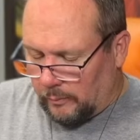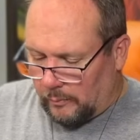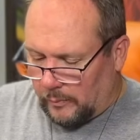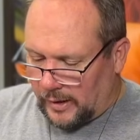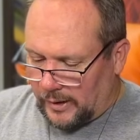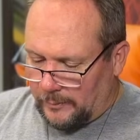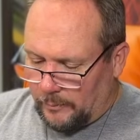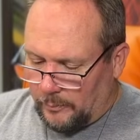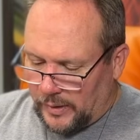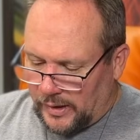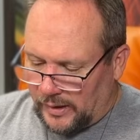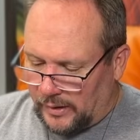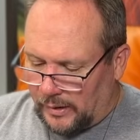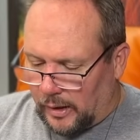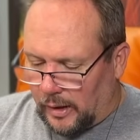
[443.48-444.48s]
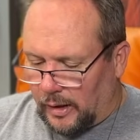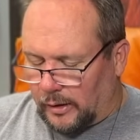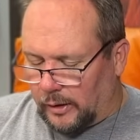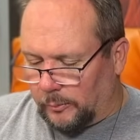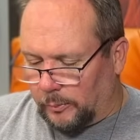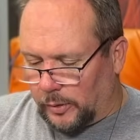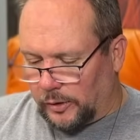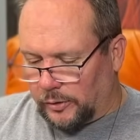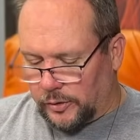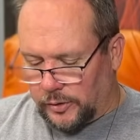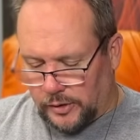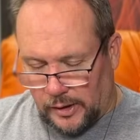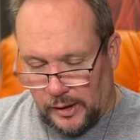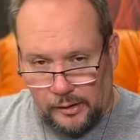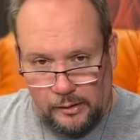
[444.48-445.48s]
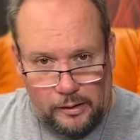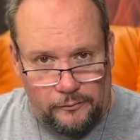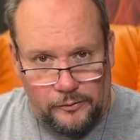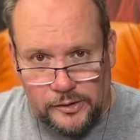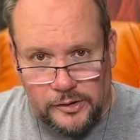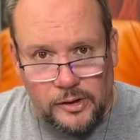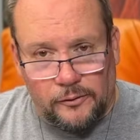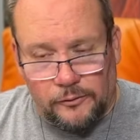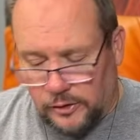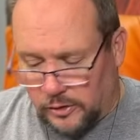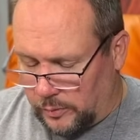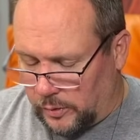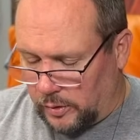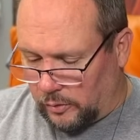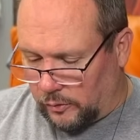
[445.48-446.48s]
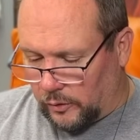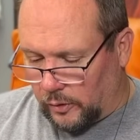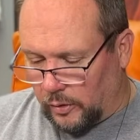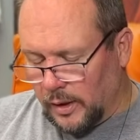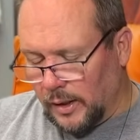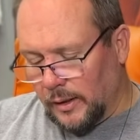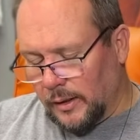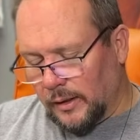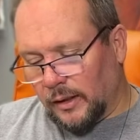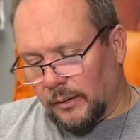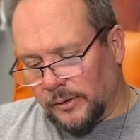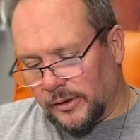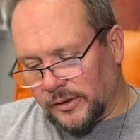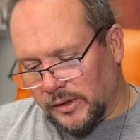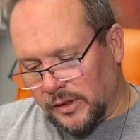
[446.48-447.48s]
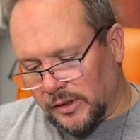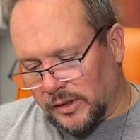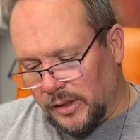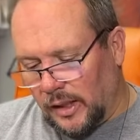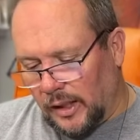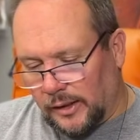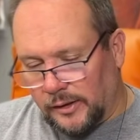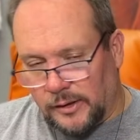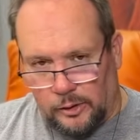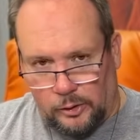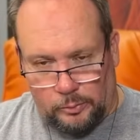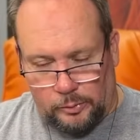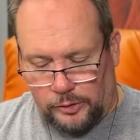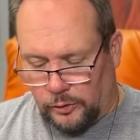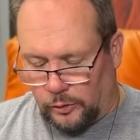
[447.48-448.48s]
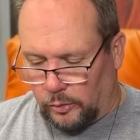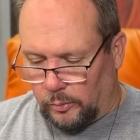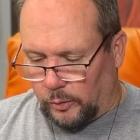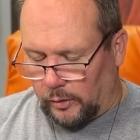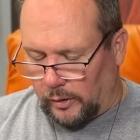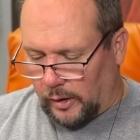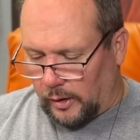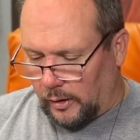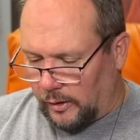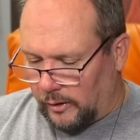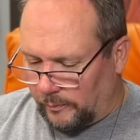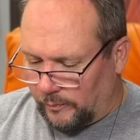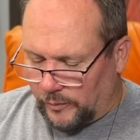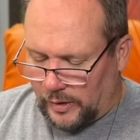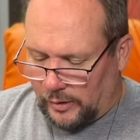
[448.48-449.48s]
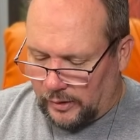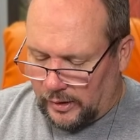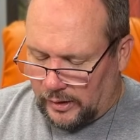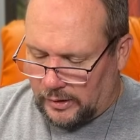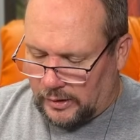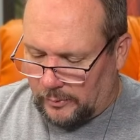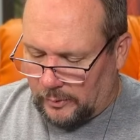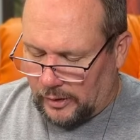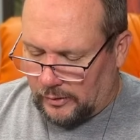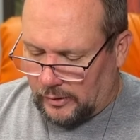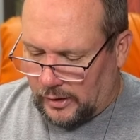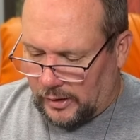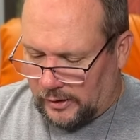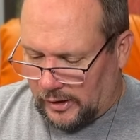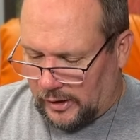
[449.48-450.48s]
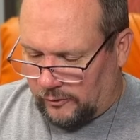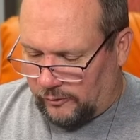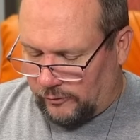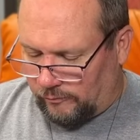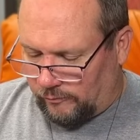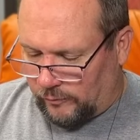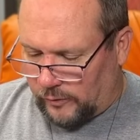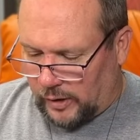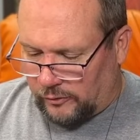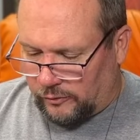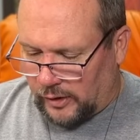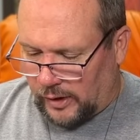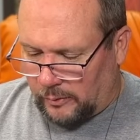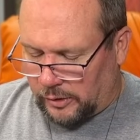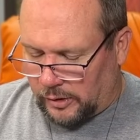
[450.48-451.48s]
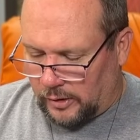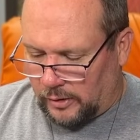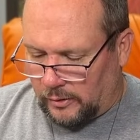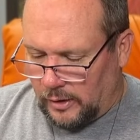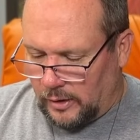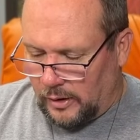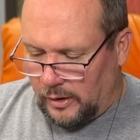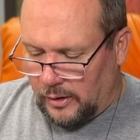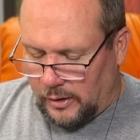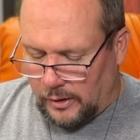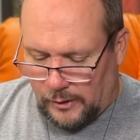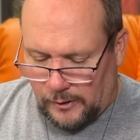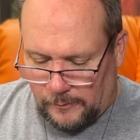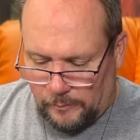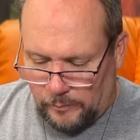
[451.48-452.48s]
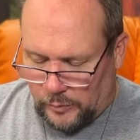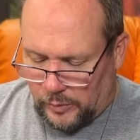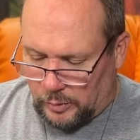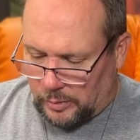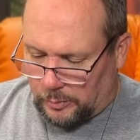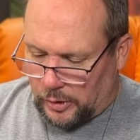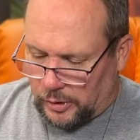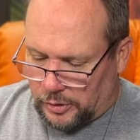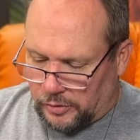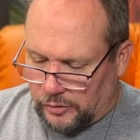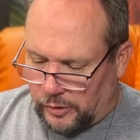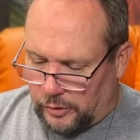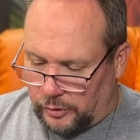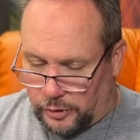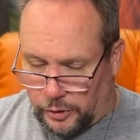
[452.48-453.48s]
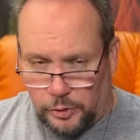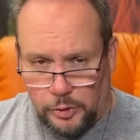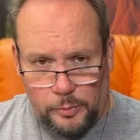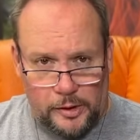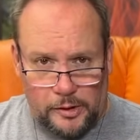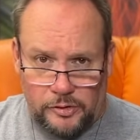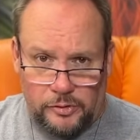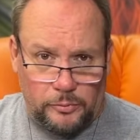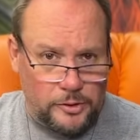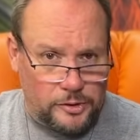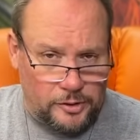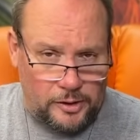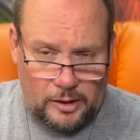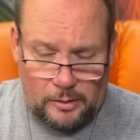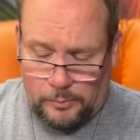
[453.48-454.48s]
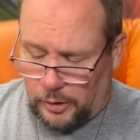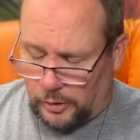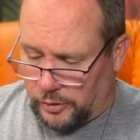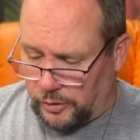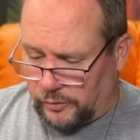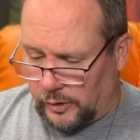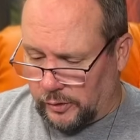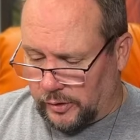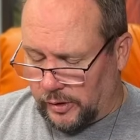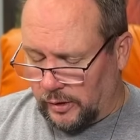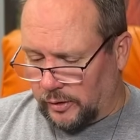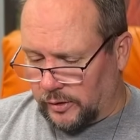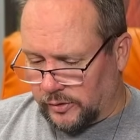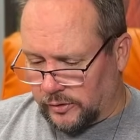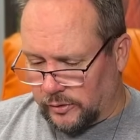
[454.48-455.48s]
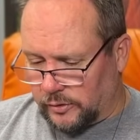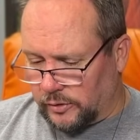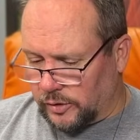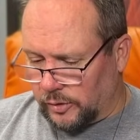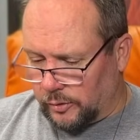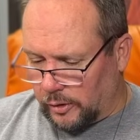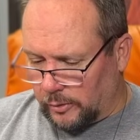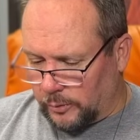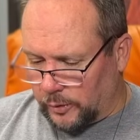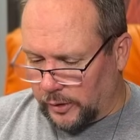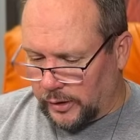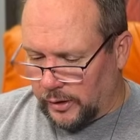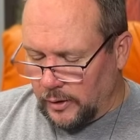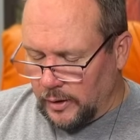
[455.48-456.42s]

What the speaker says: My big knock on partridge, and I love this stuff, it's beautiful, it's just not terribly durable. You know, anytime I tie a fly with a partridge feather, Jujubatus originally had a partridge feather tail because they're so darn pretty,